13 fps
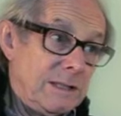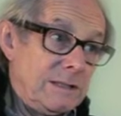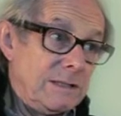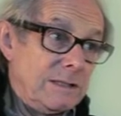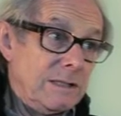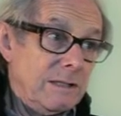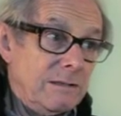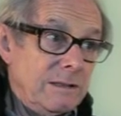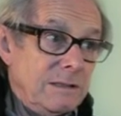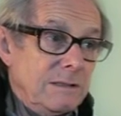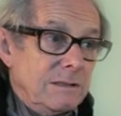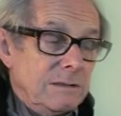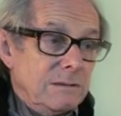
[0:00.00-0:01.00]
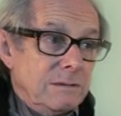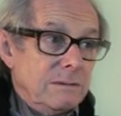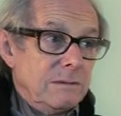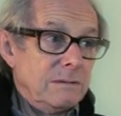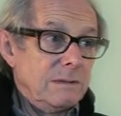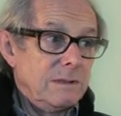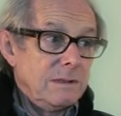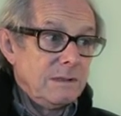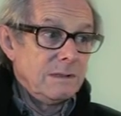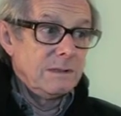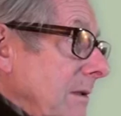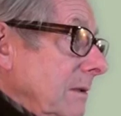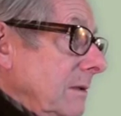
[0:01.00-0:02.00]
necessary, to
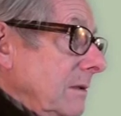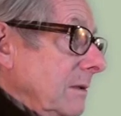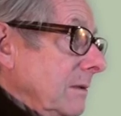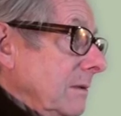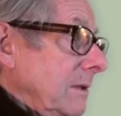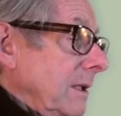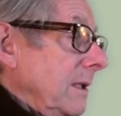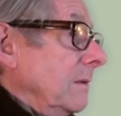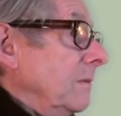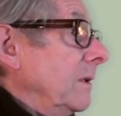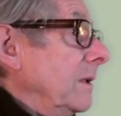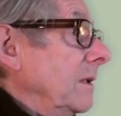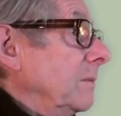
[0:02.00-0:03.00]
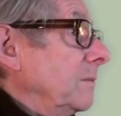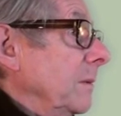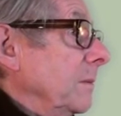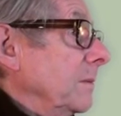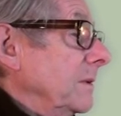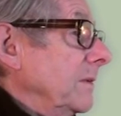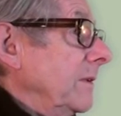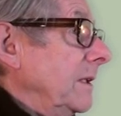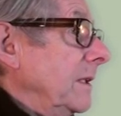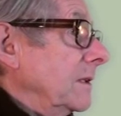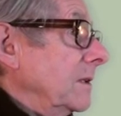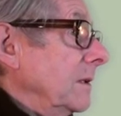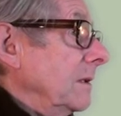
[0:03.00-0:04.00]
to deal with problems of
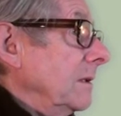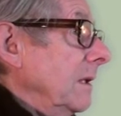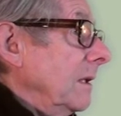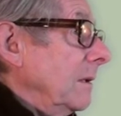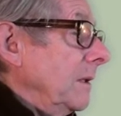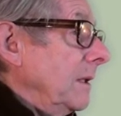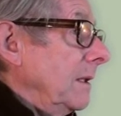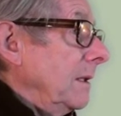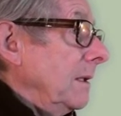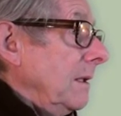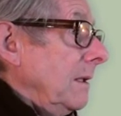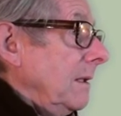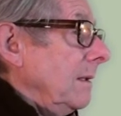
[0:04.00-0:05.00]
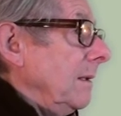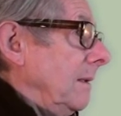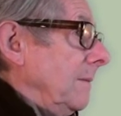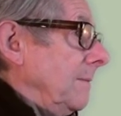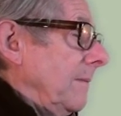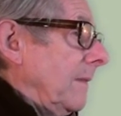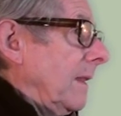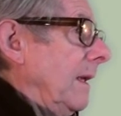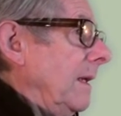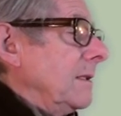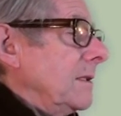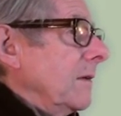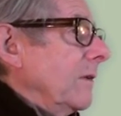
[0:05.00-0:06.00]
addiction. I mean,
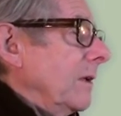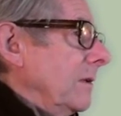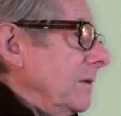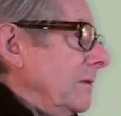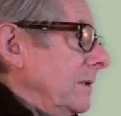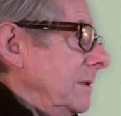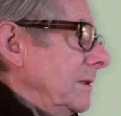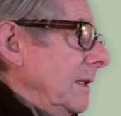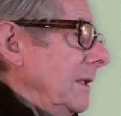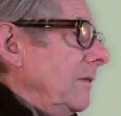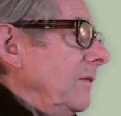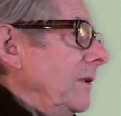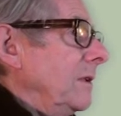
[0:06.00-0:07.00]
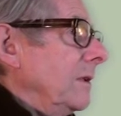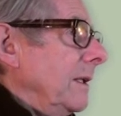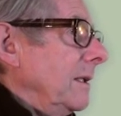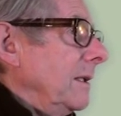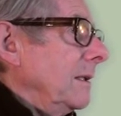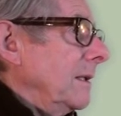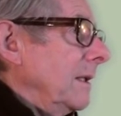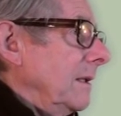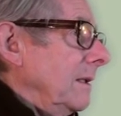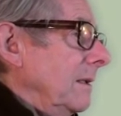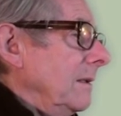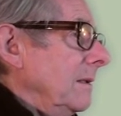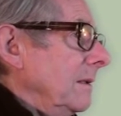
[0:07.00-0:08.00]
each of those individually
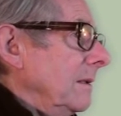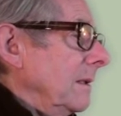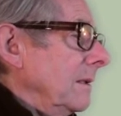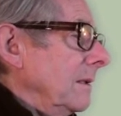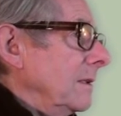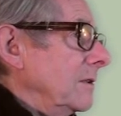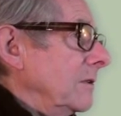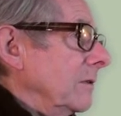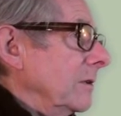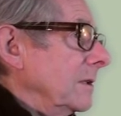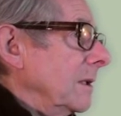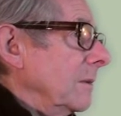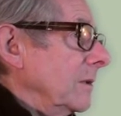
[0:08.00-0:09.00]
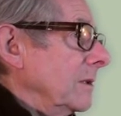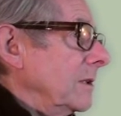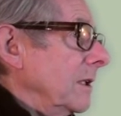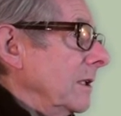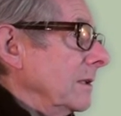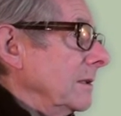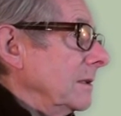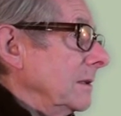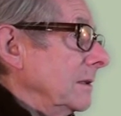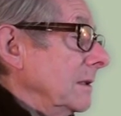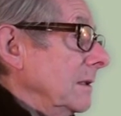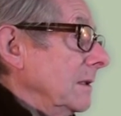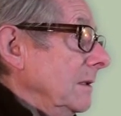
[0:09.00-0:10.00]
can destroy someone's
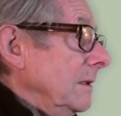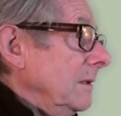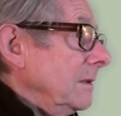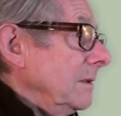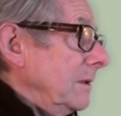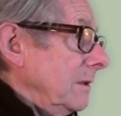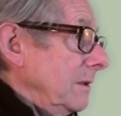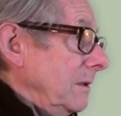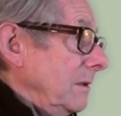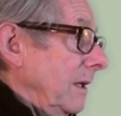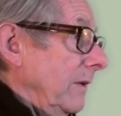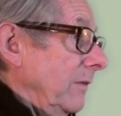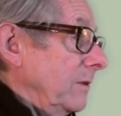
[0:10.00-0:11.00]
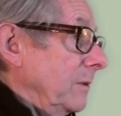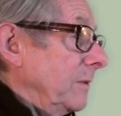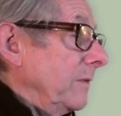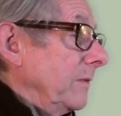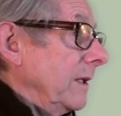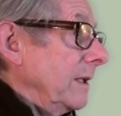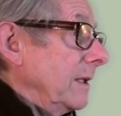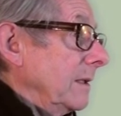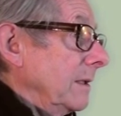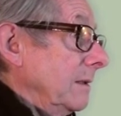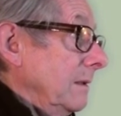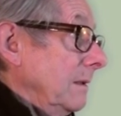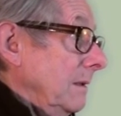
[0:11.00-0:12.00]
chances. So you have to provide
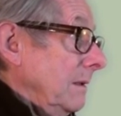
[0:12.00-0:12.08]
a